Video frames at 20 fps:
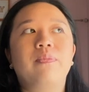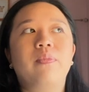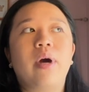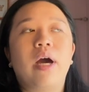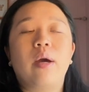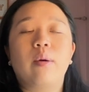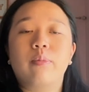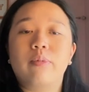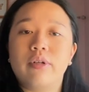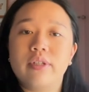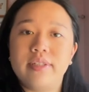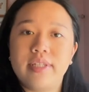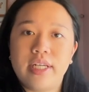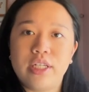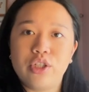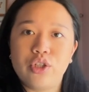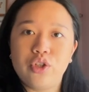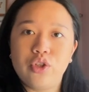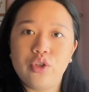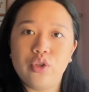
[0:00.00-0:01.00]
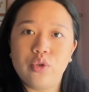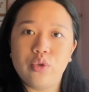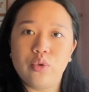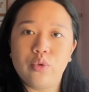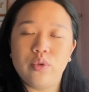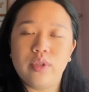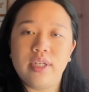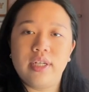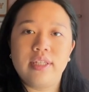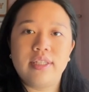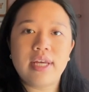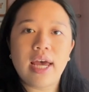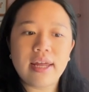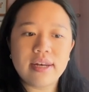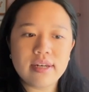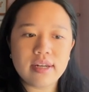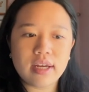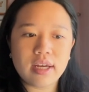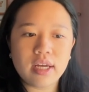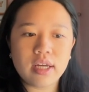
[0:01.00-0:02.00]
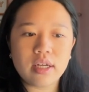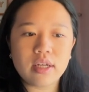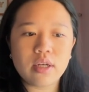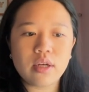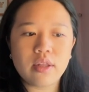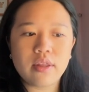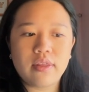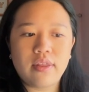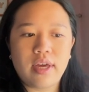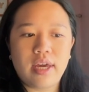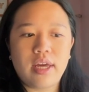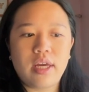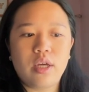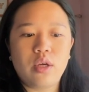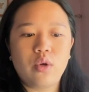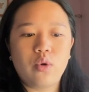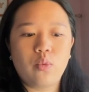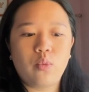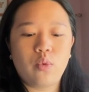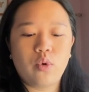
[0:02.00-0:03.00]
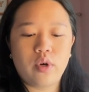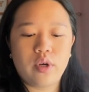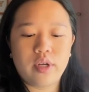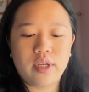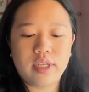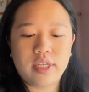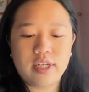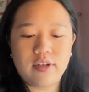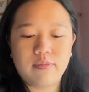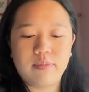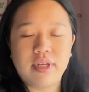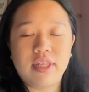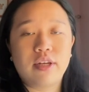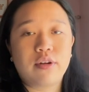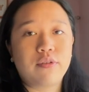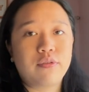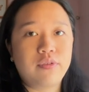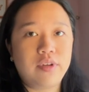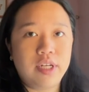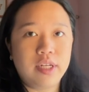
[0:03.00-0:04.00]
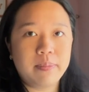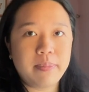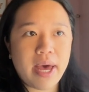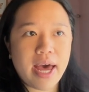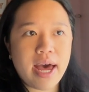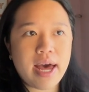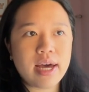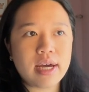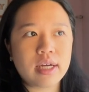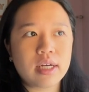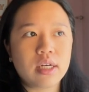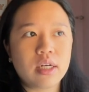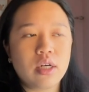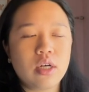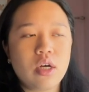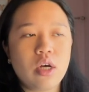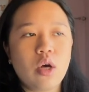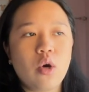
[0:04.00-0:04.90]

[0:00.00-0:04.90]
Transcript: I present to the attending, they would give me their feedback.